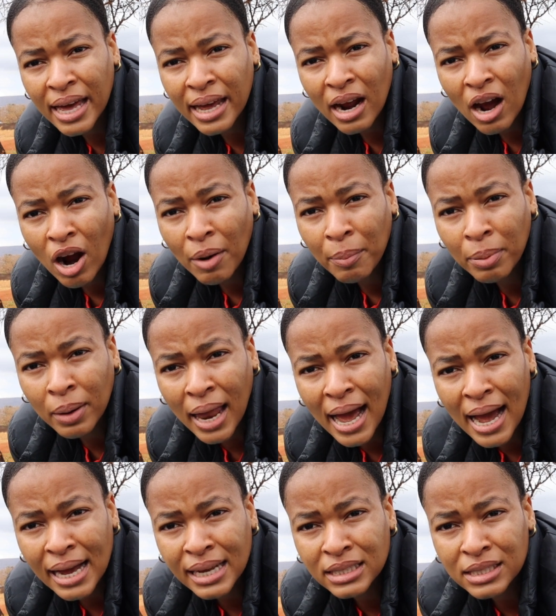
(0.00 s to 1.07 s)
that are
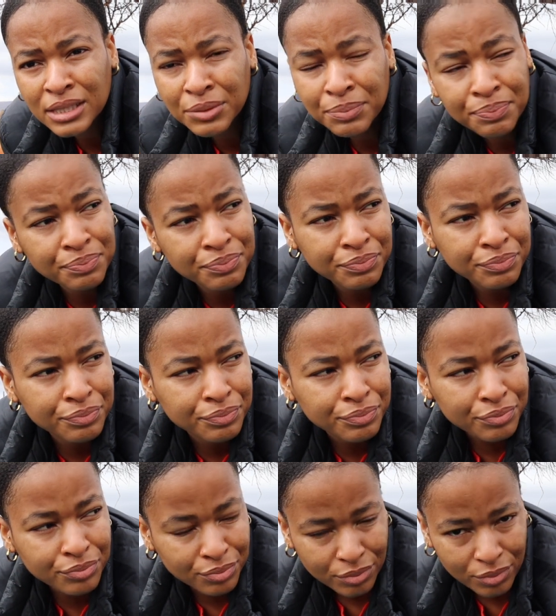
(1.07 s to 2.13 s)
planned
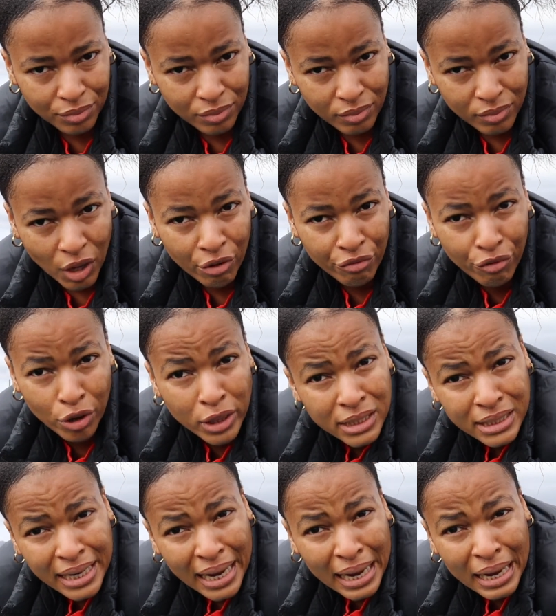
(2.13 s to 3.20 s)
for
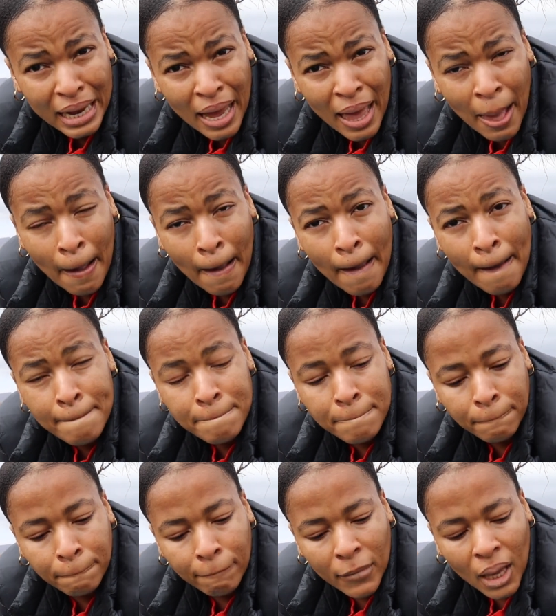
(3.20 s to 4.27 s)
the day,
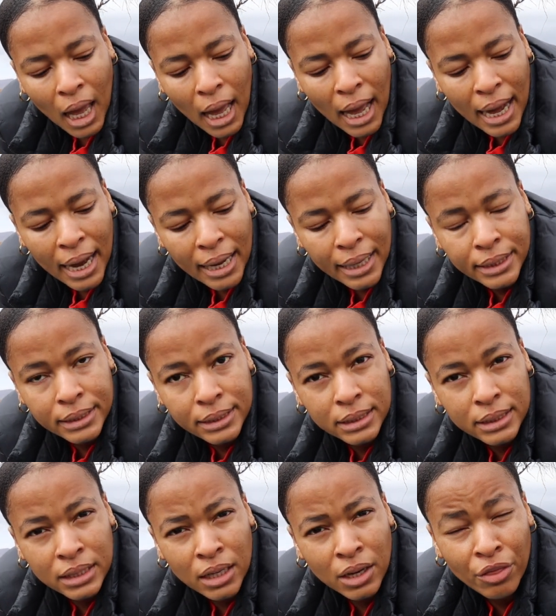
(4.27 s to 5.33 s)

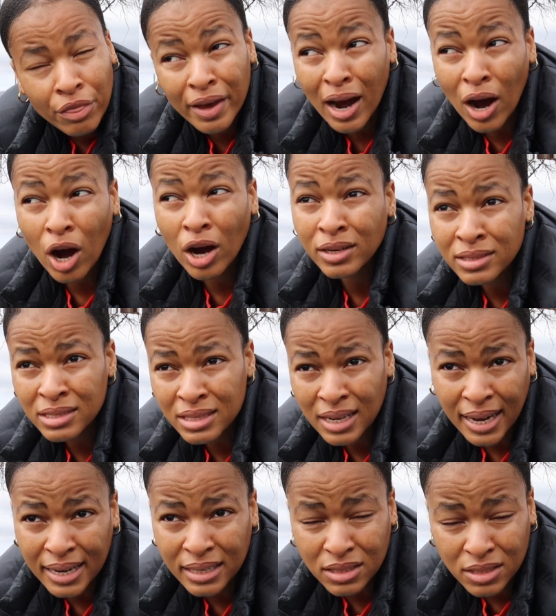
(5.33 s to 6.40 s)
and they are on
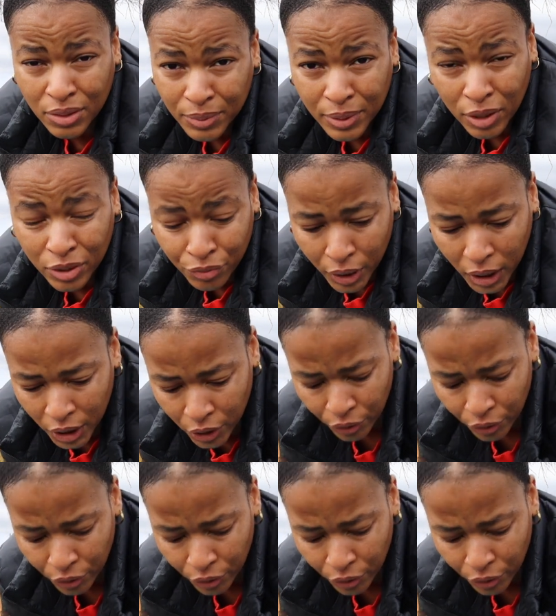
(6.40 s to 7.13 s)
site, so we're not really